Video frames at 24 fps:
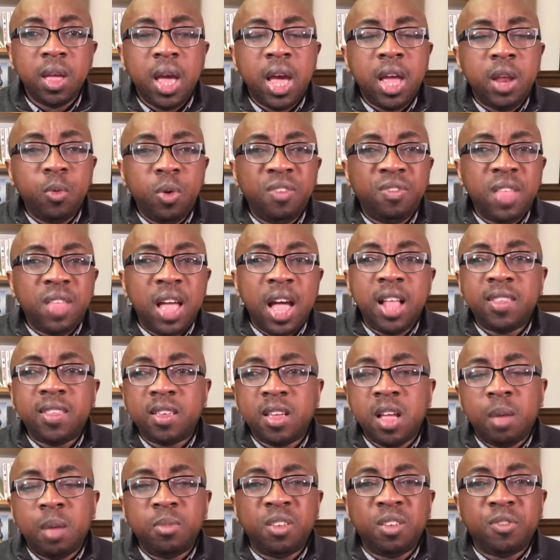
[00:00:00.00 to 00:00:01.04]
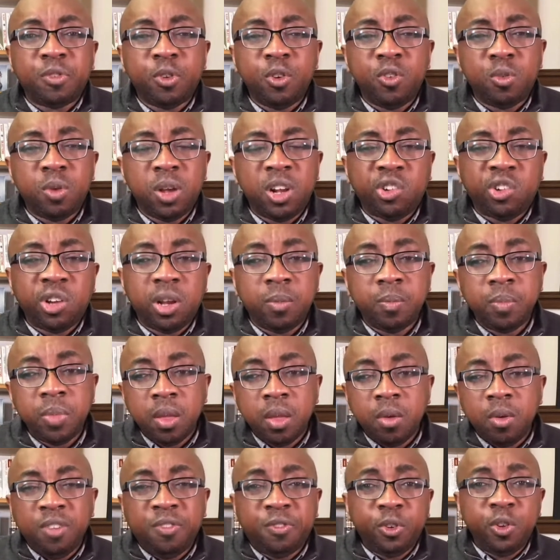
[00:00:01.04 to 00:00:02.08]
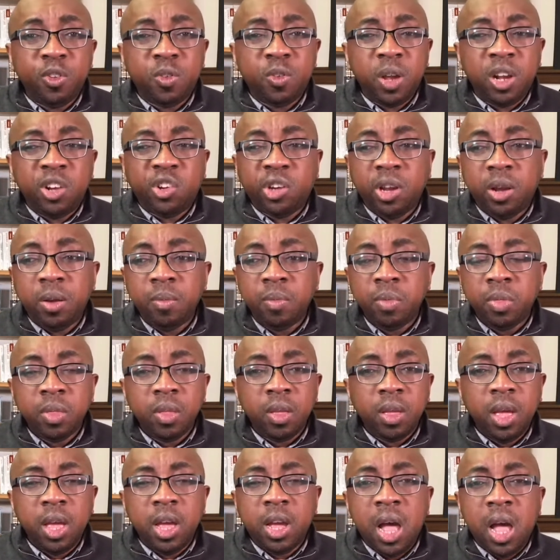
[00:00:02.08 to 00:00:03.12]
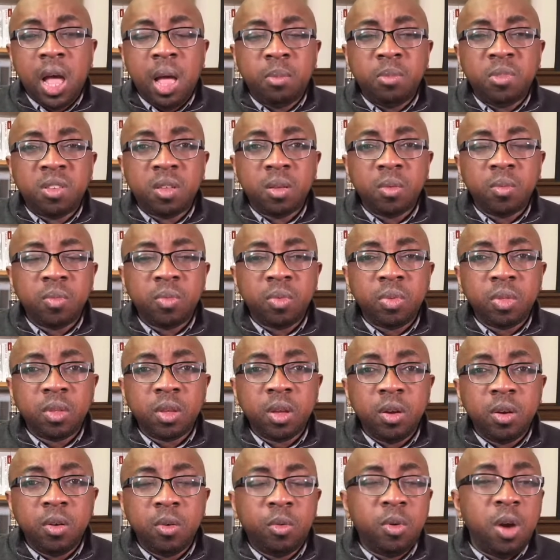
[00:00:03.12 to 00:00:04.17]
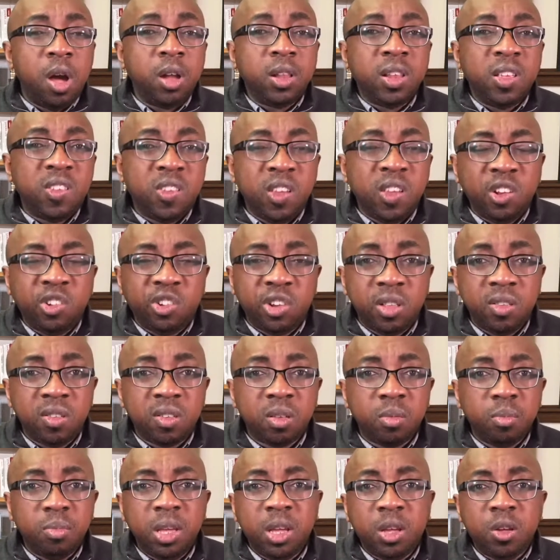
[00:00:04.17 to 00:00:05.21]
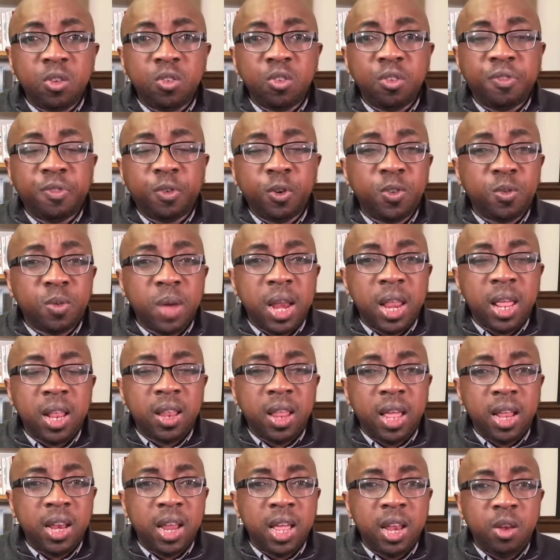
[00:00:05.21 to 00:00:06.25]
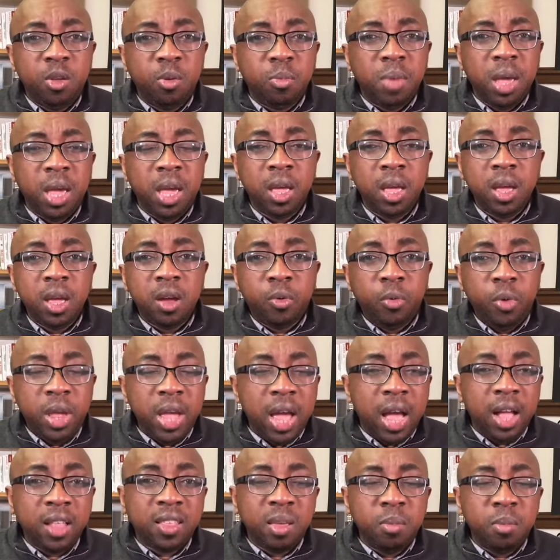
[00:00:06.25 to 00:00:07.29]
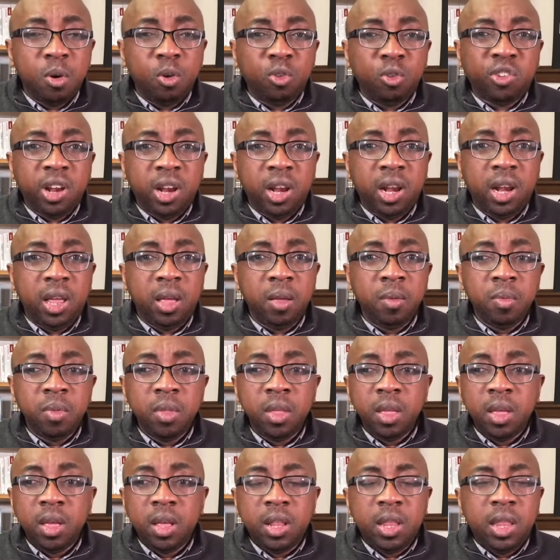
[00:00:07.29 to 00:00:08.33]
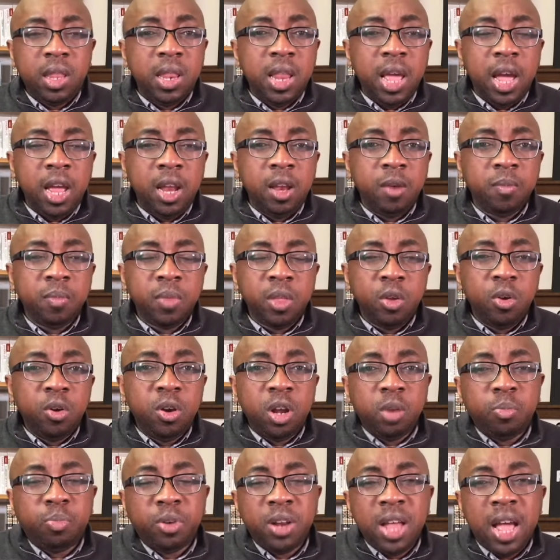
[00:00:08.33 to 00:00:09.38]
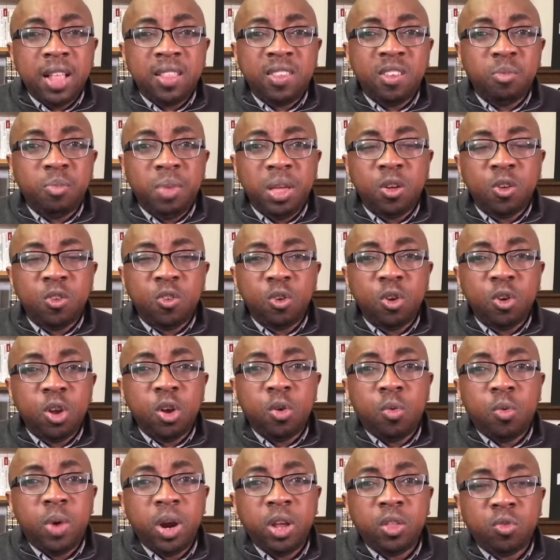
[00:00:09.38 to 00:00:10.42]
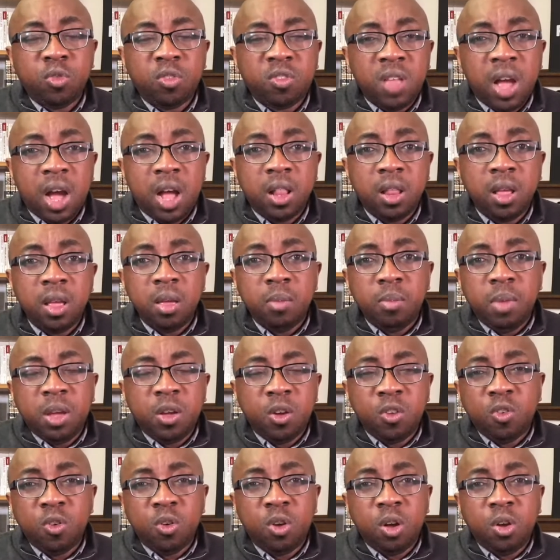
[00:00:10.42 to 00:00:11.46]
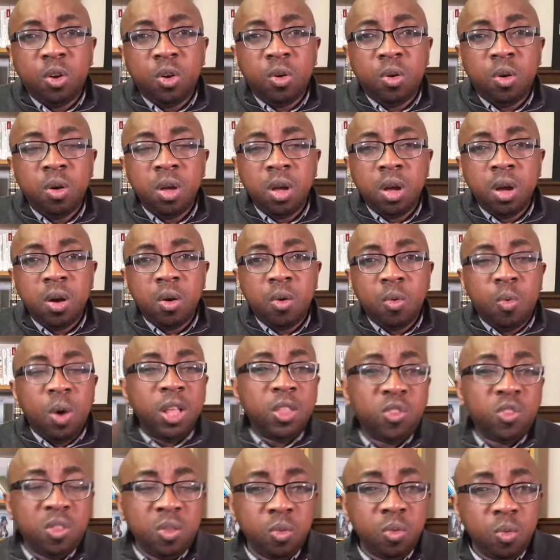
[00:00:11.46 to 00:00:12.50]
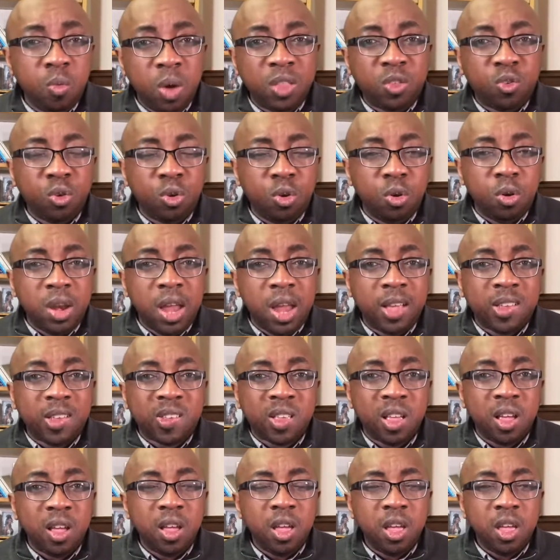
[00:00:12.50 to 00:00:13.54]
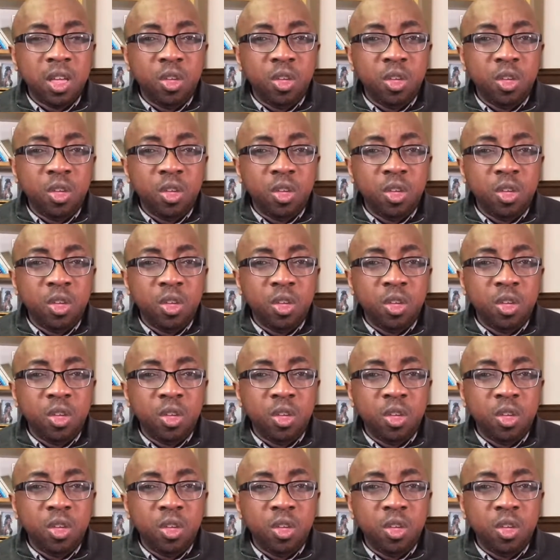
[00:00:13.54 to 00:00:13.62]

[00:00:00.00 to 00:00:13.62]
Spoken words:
And with that comes a frustration. With frustration, it comes wrong decisions, because you're frustrated, and then you may react emotionally. Then you're not productive because you don't know where to start, because you don't know what to do next.